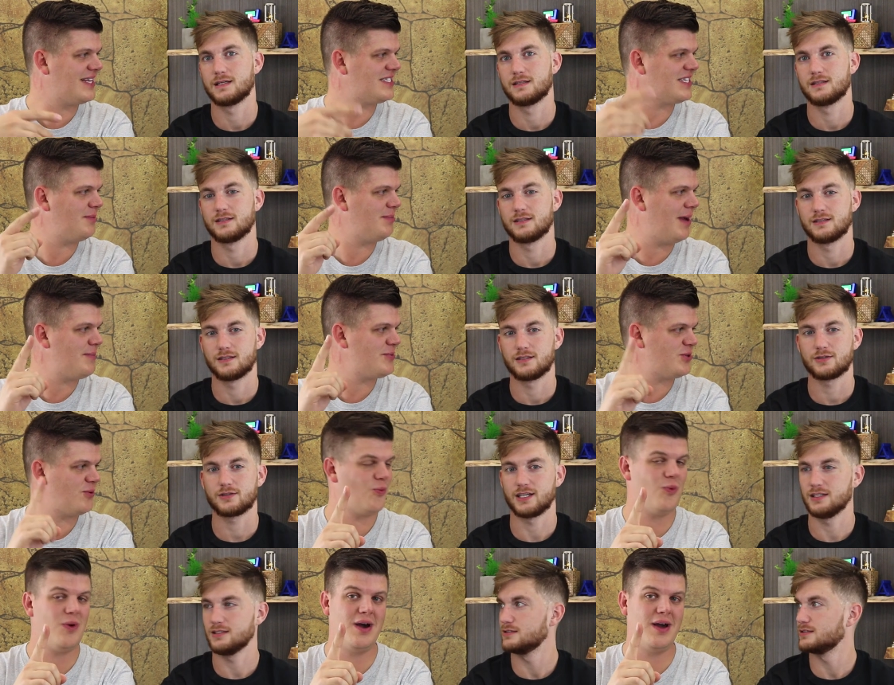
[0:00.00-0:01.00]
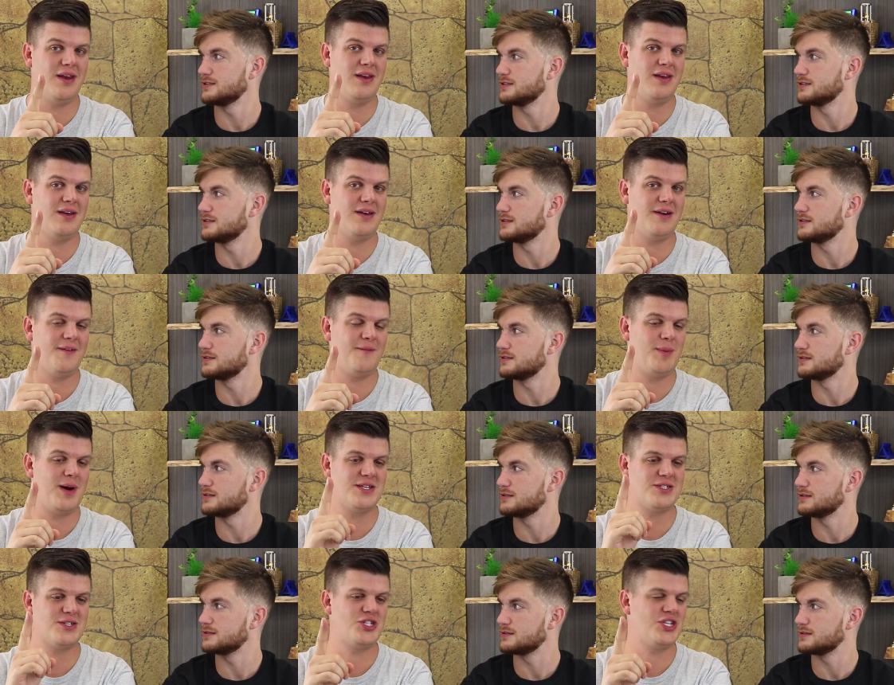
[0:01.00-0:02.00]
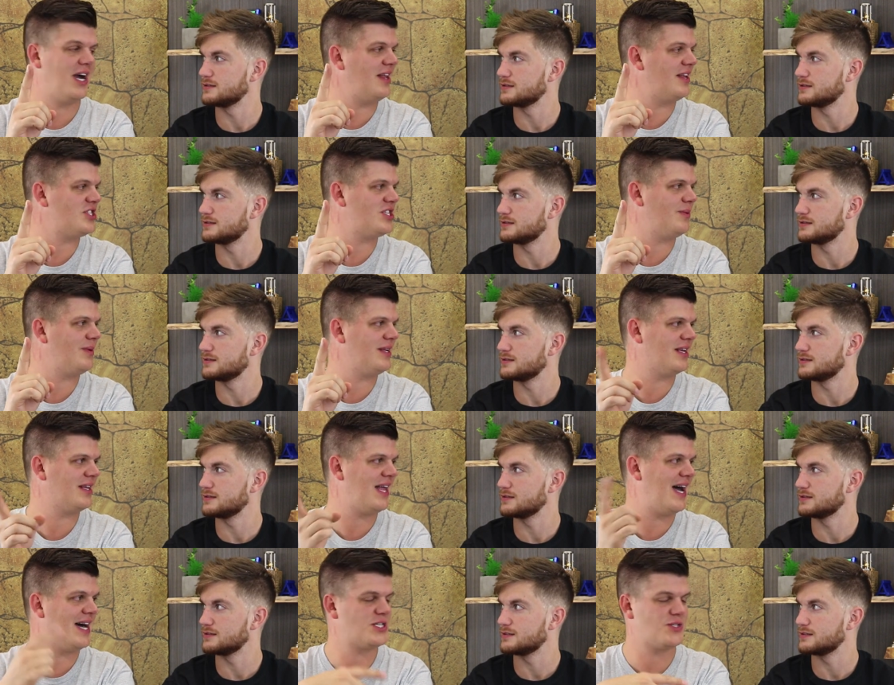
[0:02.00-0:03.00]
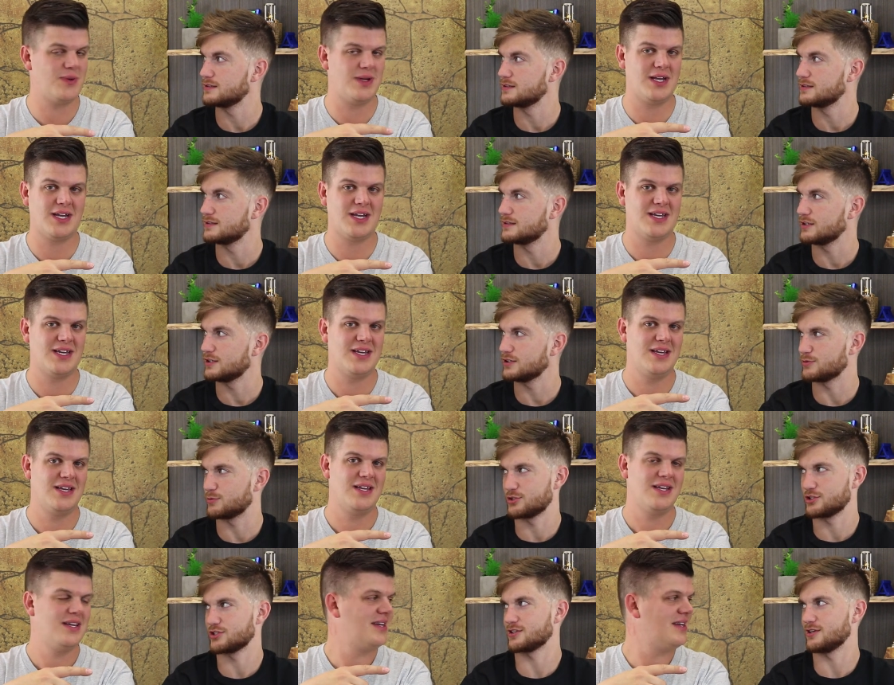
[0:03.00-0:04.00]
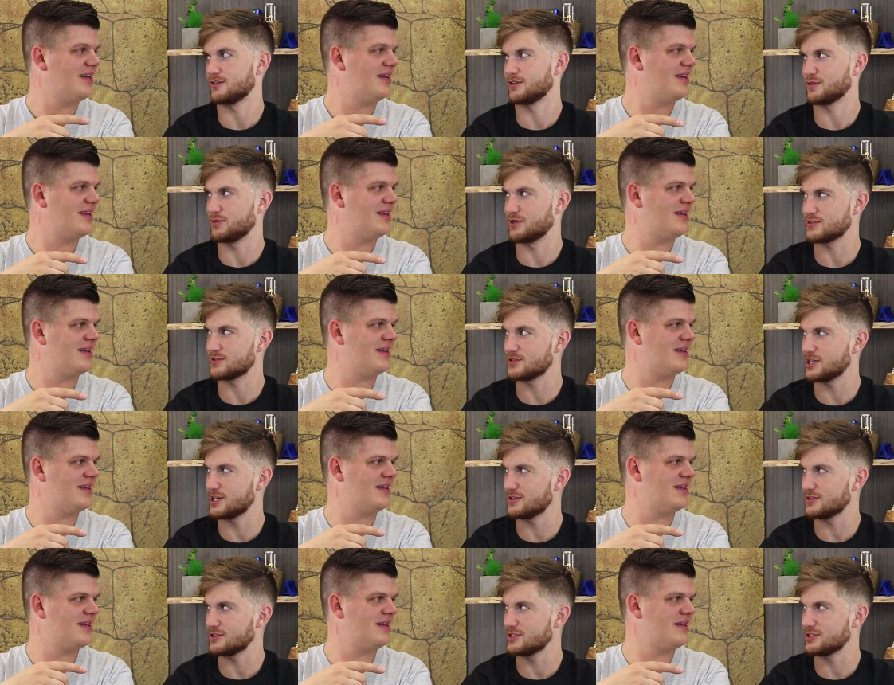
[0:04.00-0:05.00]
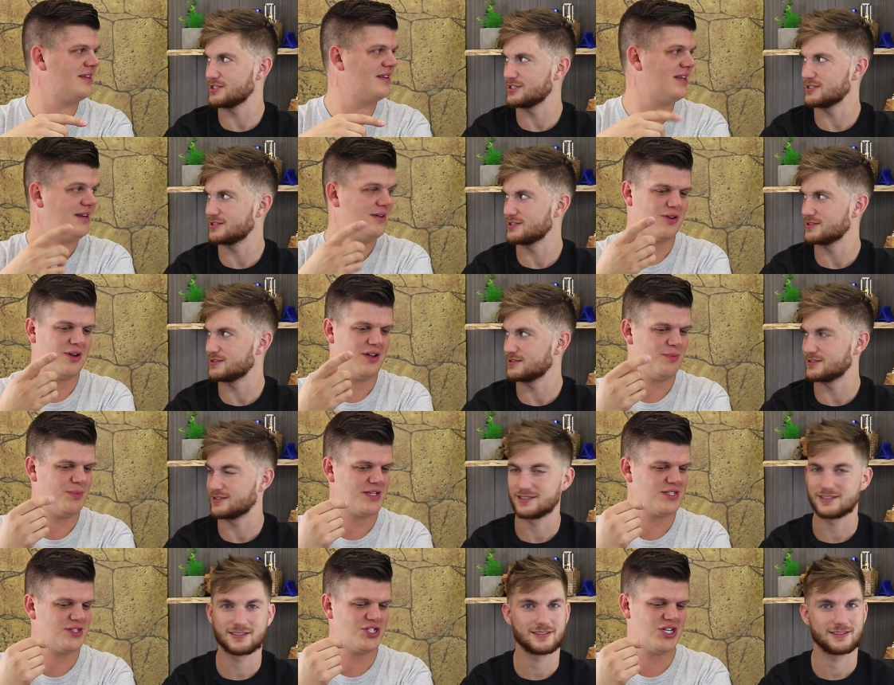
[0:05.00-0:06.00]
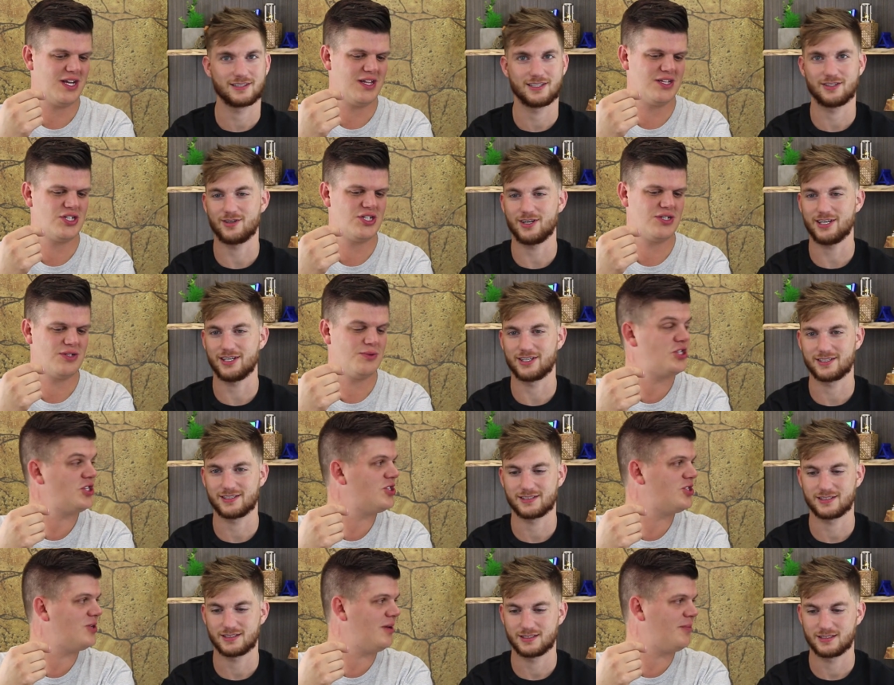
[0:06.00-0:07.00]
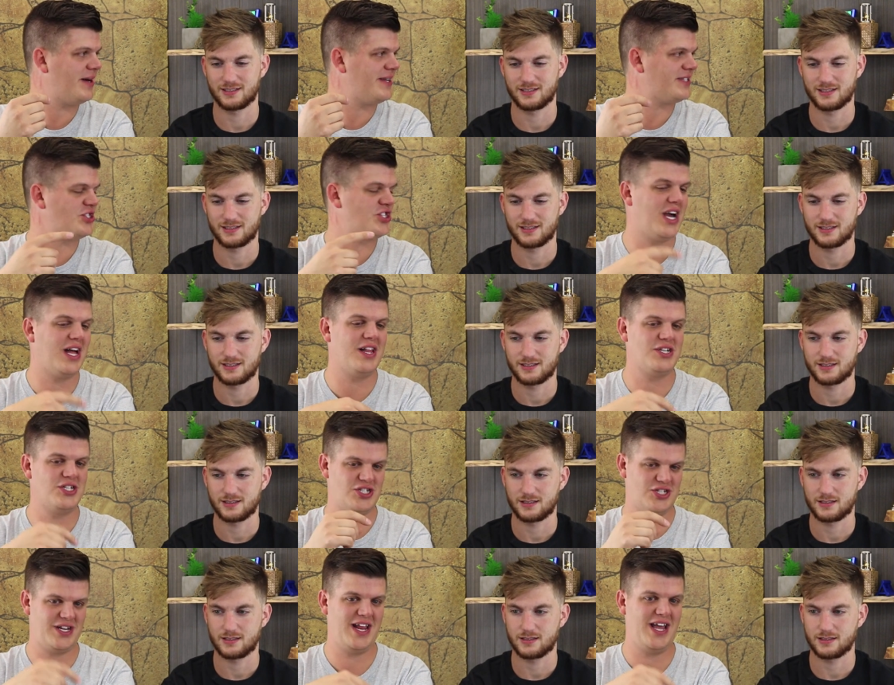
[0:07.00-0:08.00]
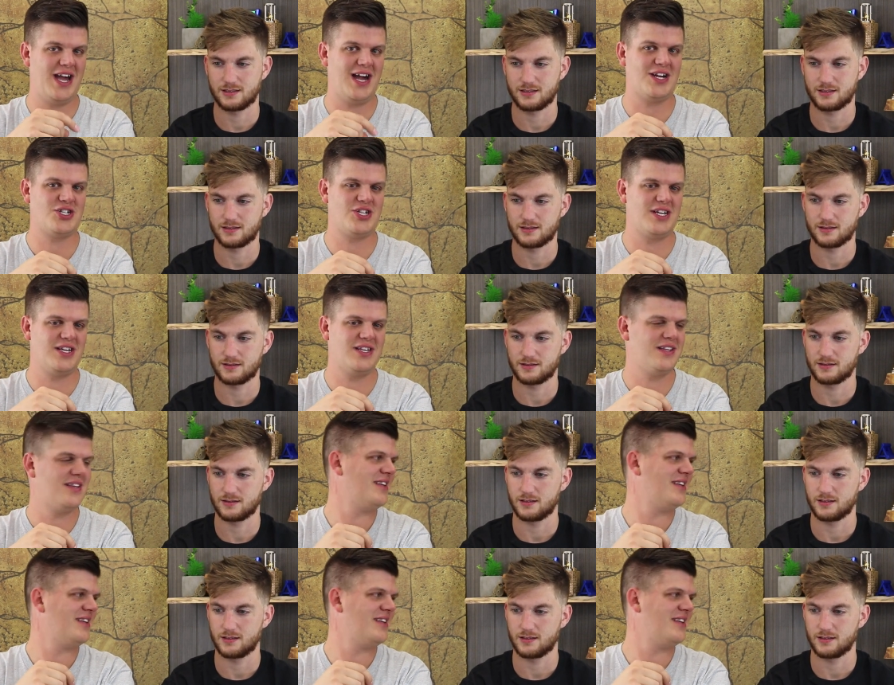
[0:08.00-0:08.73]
Speaker 1: that's going to be episode Okay. one of puzzle challenge that we did last week. Wait, we're just calling it Puzzle Challenge? Yeah, call it puzzle challenge. All right. We should shoot a puzzle challenge today, actually.